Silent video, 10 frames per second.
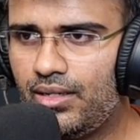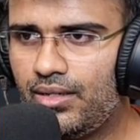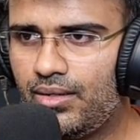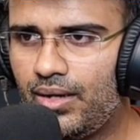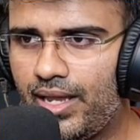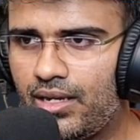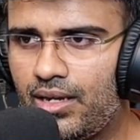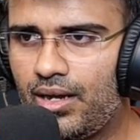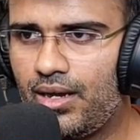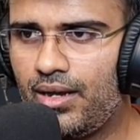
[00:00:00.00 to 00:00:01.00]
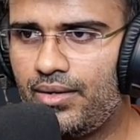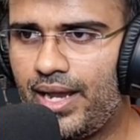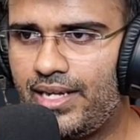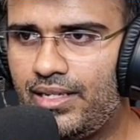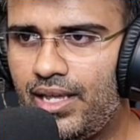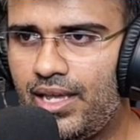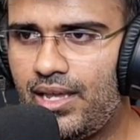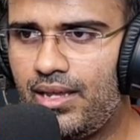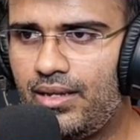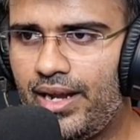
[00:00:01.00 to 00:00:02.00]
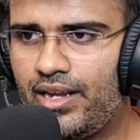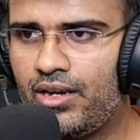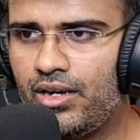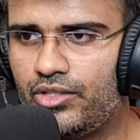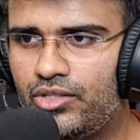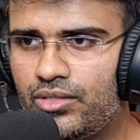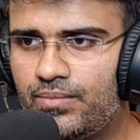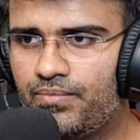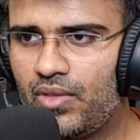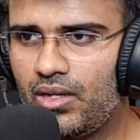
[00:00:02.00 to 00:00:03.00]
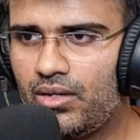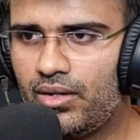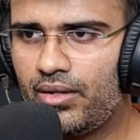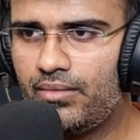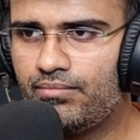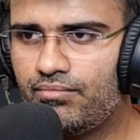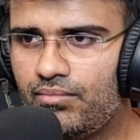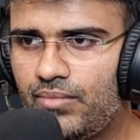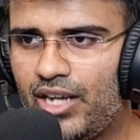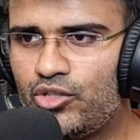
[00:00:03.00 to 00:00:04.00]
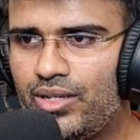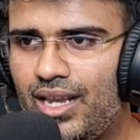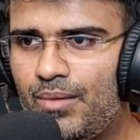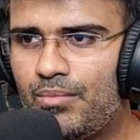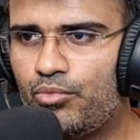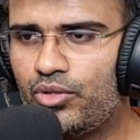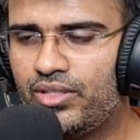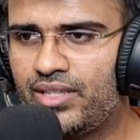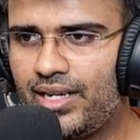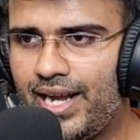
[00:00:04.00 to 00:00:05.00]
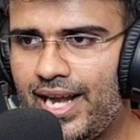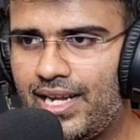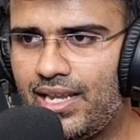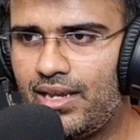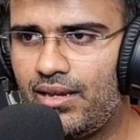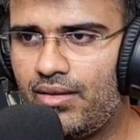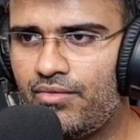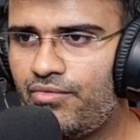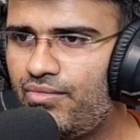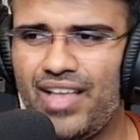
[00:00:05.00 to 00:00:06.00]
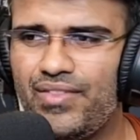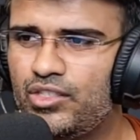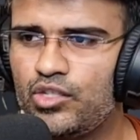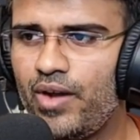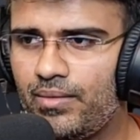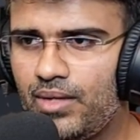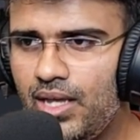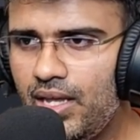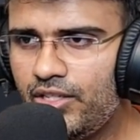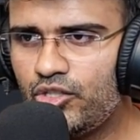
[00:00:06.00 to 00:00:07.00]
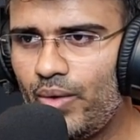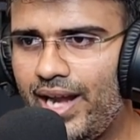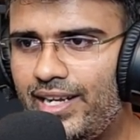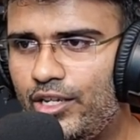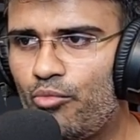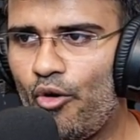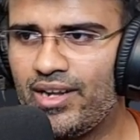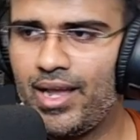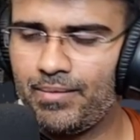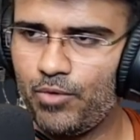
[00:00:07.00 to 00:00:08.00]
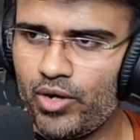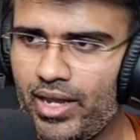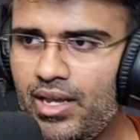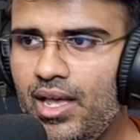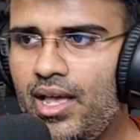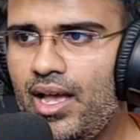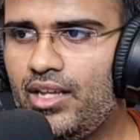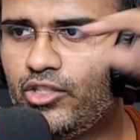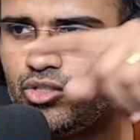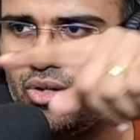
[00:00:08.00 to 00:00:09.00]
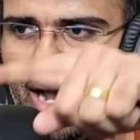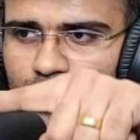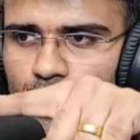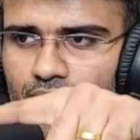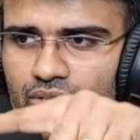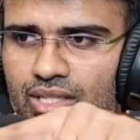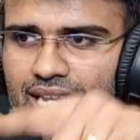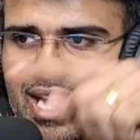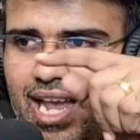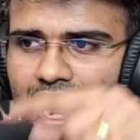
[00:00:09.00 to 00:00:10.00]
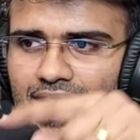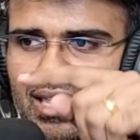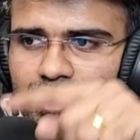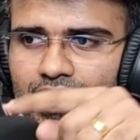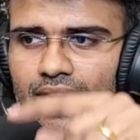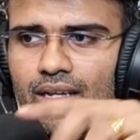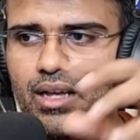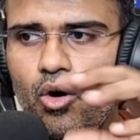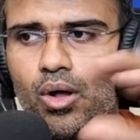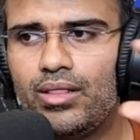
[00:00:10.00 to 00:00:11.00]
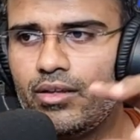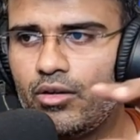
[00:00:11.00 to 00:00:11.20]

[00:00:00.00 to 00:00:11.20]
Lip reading: like 90 hertz. Actually, let me put this at 80. Yeah, this is fine. So 82.9. Okay, so as you can see, anything, all the